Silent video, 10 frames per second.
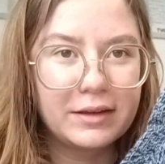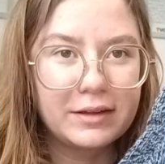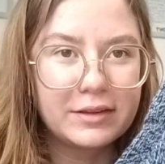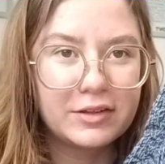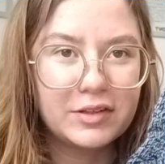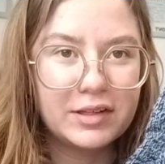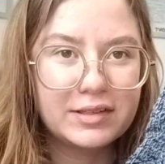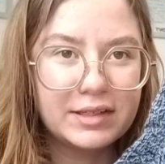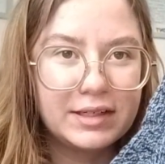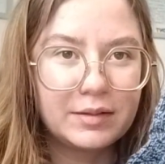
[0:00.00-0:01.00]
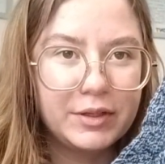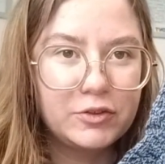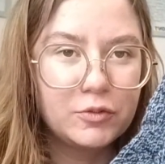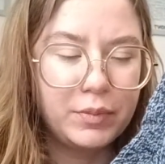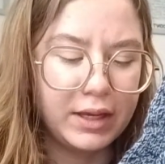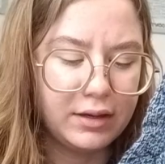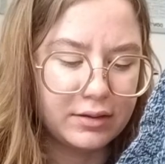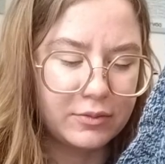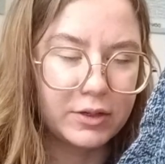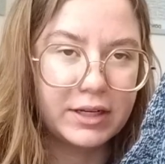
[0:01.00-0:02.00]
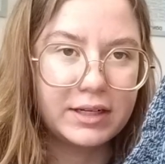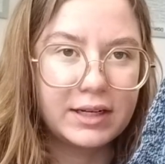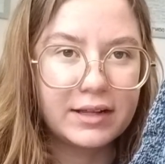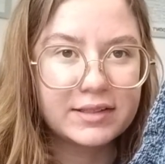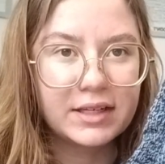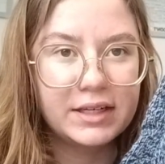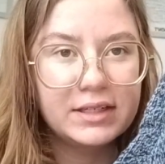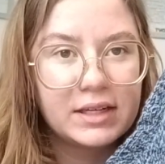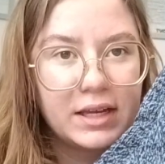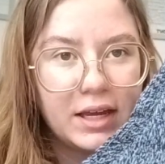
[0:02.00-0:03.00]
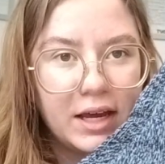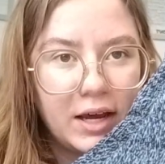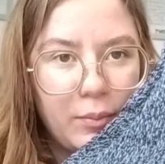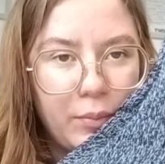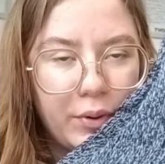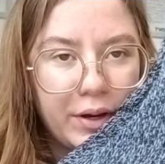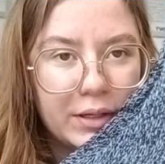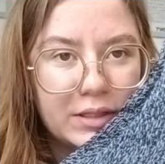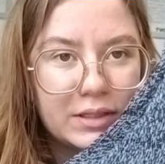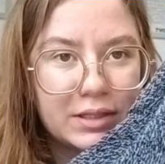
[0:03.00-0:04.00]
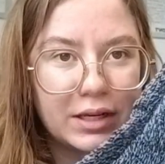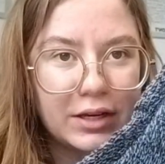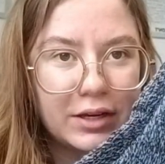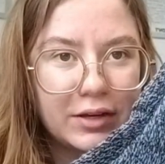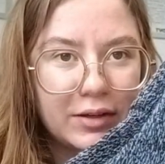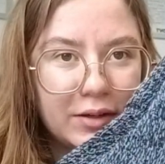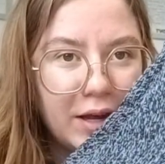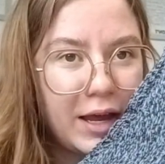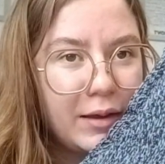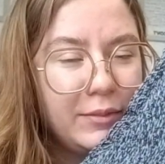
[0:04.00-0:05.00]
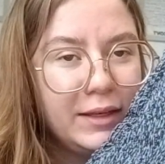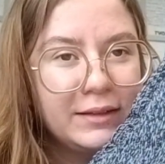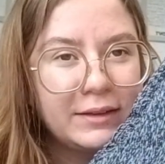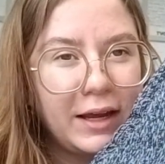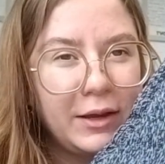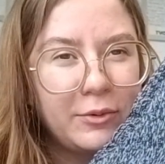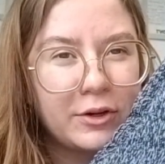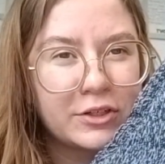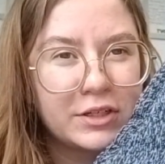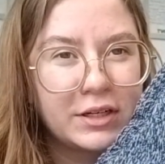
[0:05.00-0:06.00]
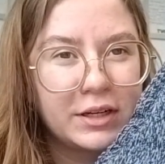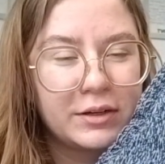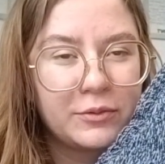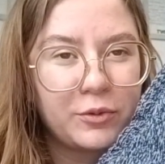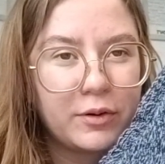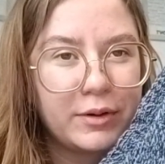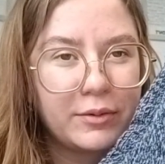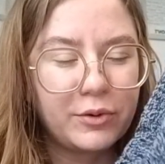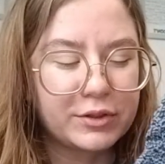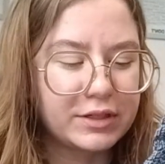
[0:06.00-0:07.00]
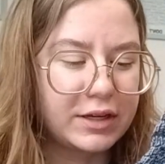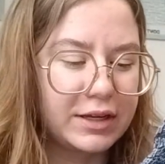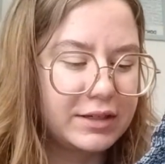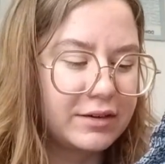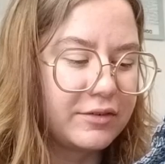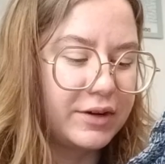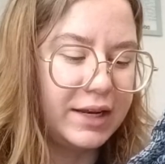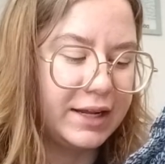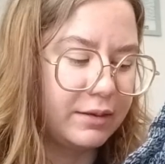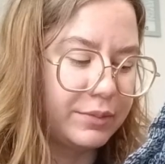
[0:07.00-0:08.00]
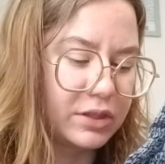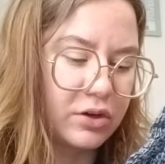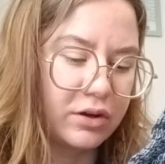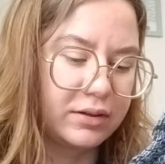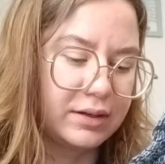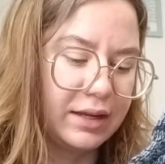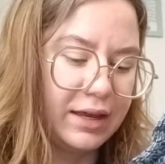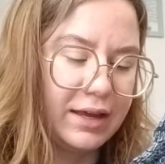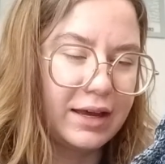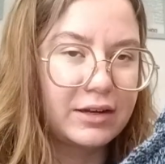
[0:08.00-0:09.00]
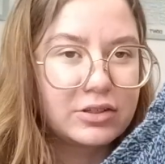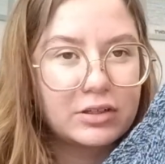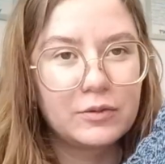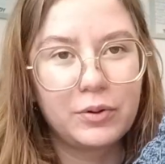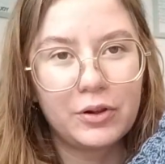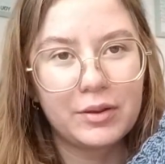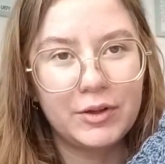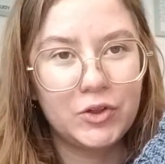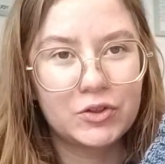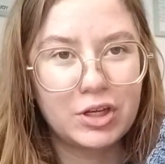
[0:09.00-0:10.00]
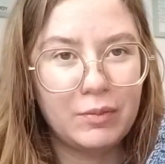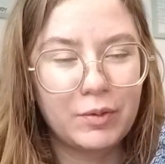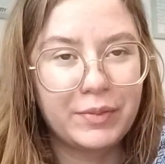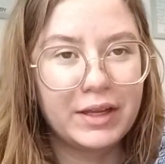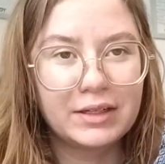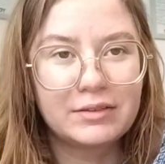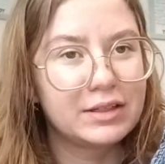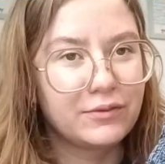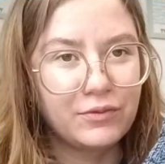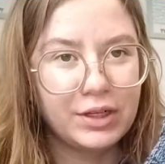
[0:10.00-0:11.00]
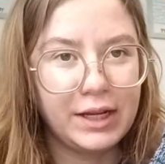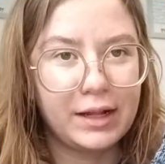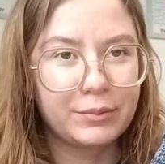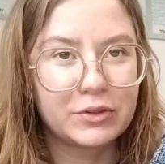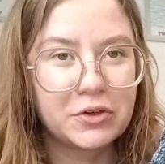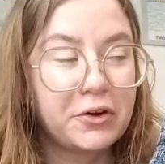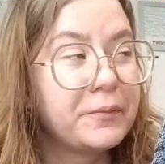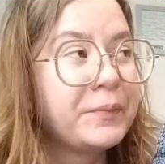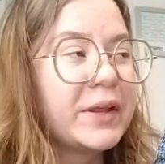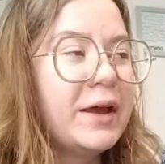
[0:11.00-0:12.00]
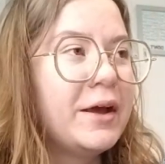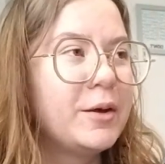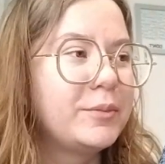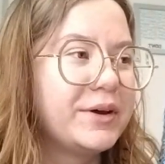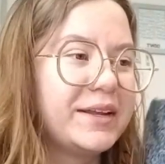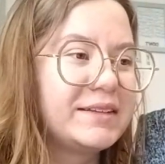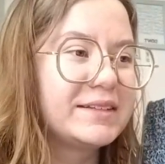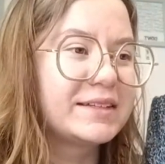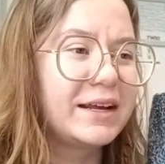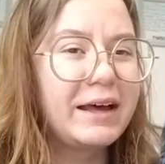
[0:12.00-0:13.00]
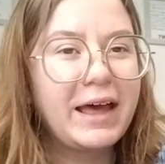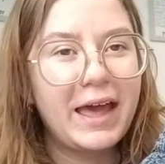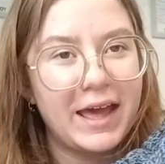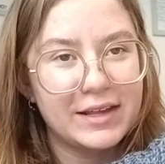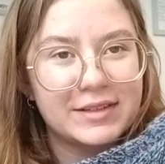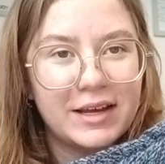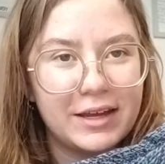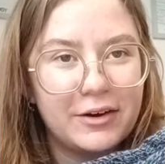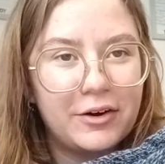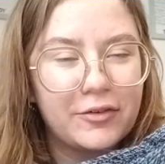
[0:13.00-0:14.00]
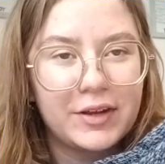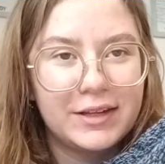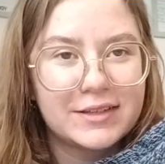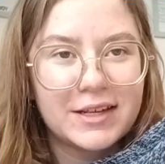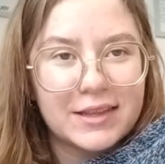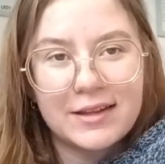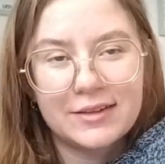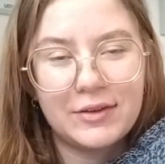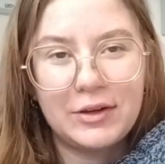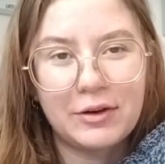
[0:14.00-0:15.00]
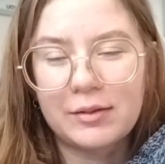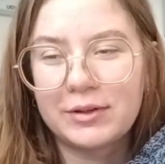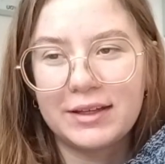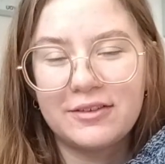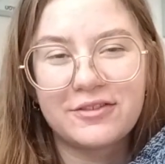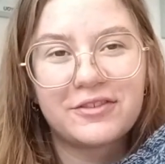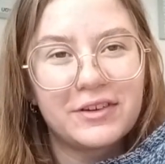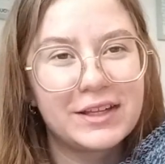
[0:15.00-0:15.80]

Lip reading: This is a little bit too big, the one I did last night. But I mean, I washed it in warmer water. It didn't really help a ton. I tried to pull them into shape a bit. It didn't really help a ton. But as I already said in this video, I believe